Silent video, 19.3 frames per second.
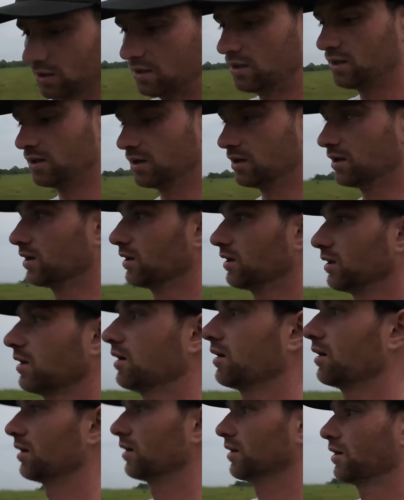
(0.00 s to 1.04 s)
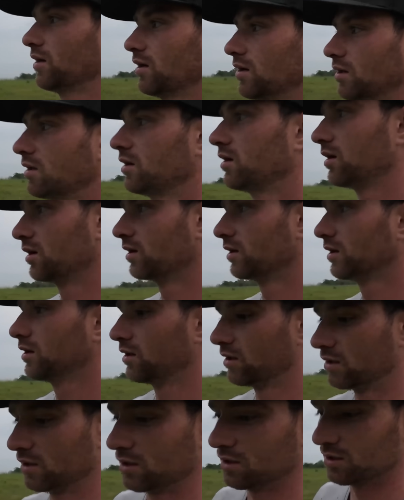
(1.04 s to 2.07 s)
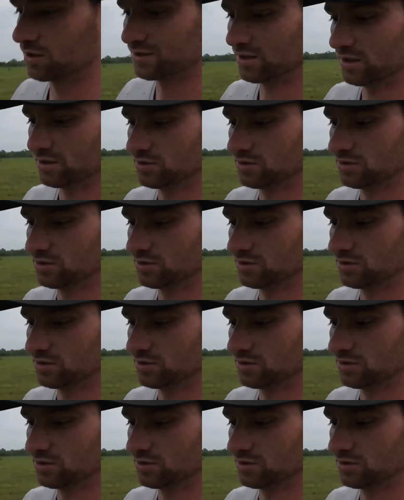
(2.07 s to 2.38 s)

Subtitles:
and she